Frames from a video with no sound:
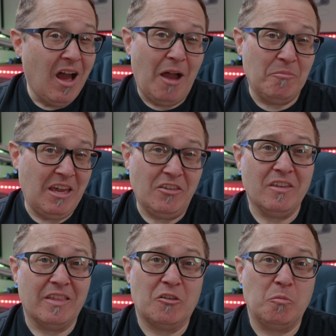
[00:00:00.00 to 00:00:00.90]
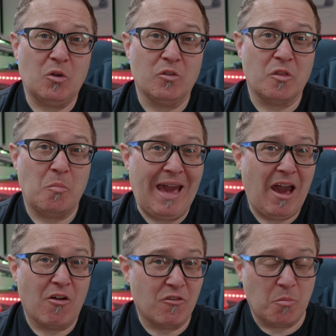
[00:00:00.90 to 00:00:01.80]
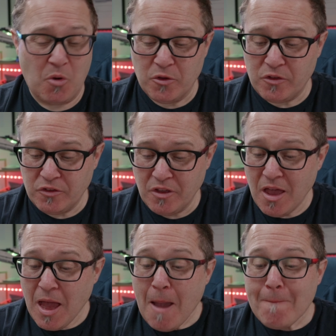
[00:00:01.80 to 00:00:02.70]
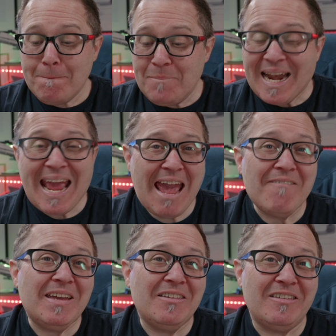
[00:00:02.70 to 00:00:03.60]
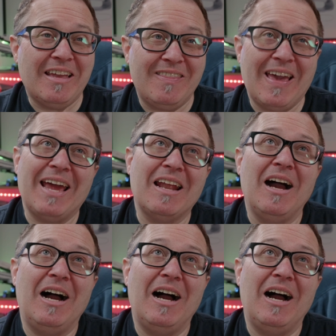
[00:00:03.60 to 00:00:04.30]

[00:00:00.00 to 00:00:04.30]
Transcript: I'm guessing that's because of the power of the processor, but having said that,